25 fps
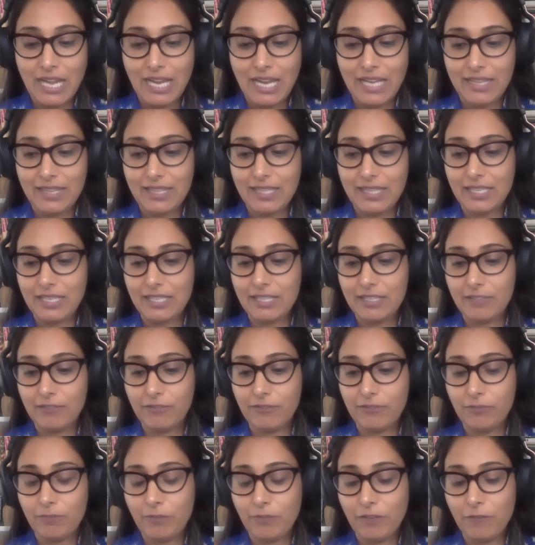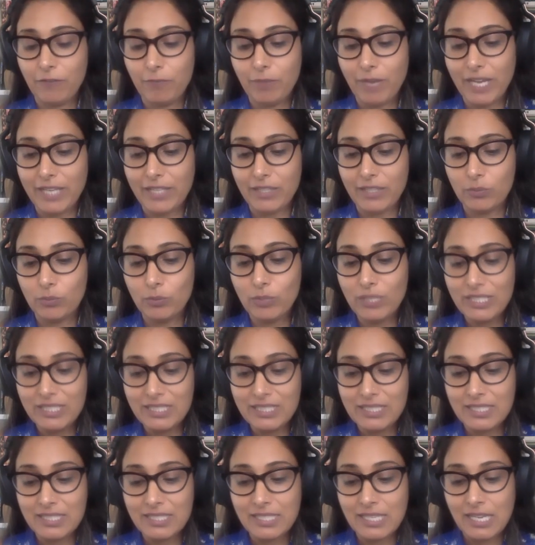I think if Biden
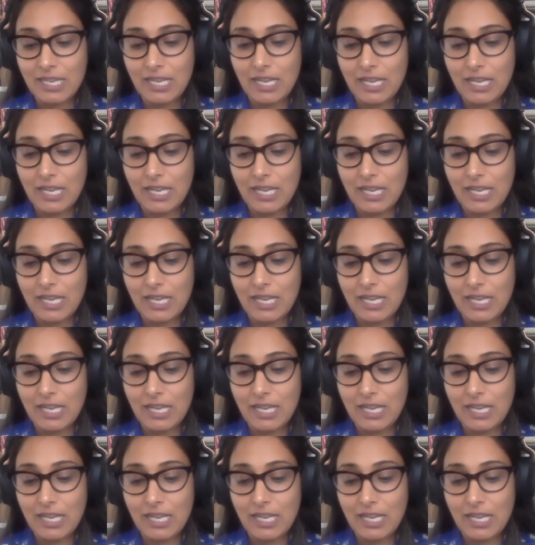wins,